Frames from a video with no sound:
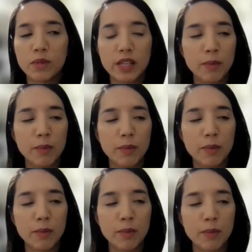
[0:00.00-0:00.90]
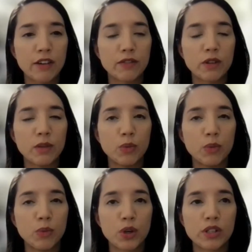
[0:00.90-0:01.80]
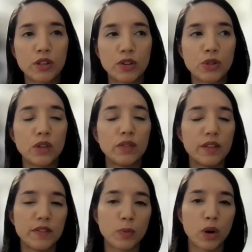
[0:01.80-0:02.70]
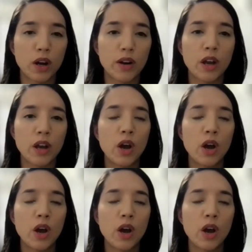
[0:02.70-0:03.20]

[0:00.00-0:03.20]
Some classes have more students who have lived abroad,